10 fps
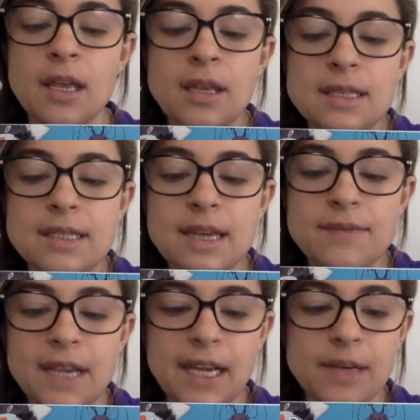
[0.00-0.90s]

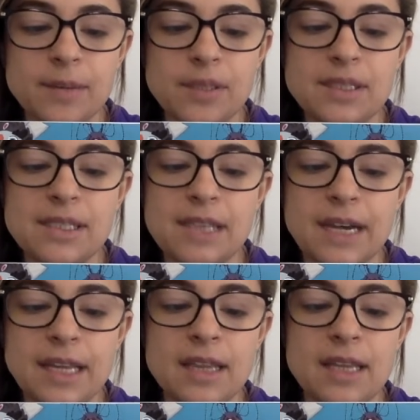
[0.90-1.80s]
stuffed animals
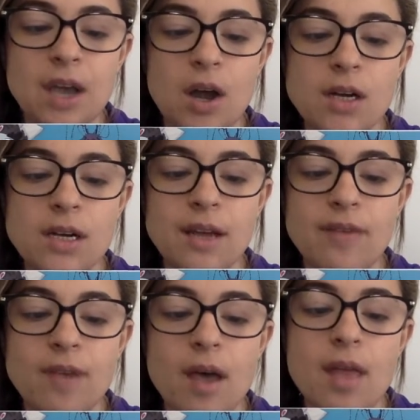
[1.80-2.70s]
study the art
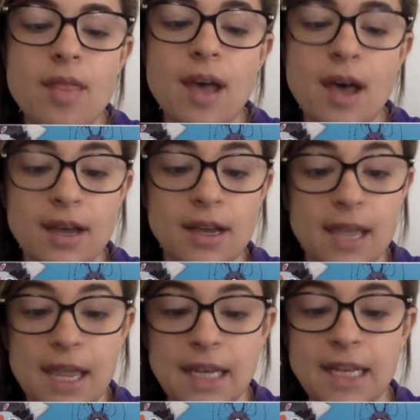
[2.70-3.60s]
of the hug,
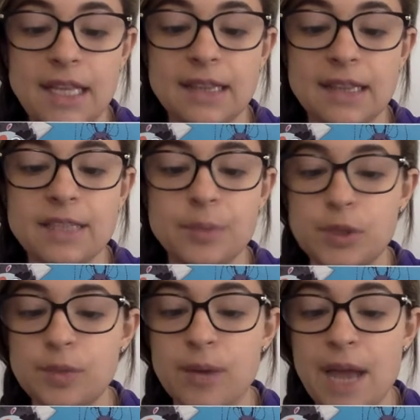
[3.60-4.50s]
and
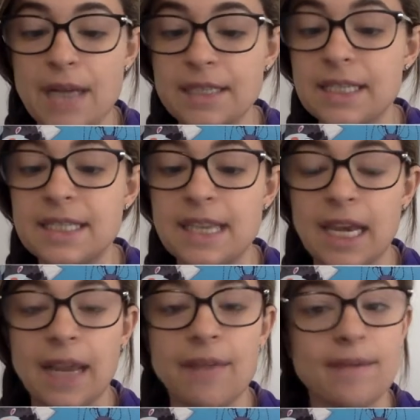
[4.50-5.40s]
collectibles practice
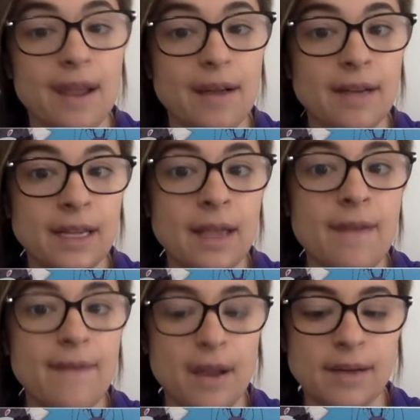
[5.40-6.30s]
standing very,
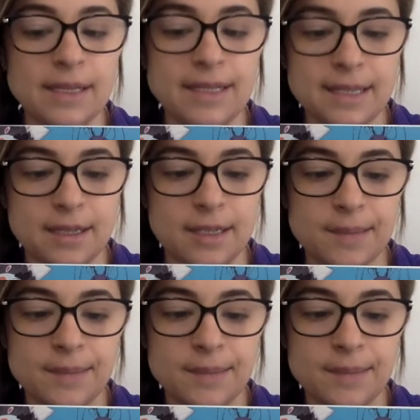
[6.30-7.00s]
very still.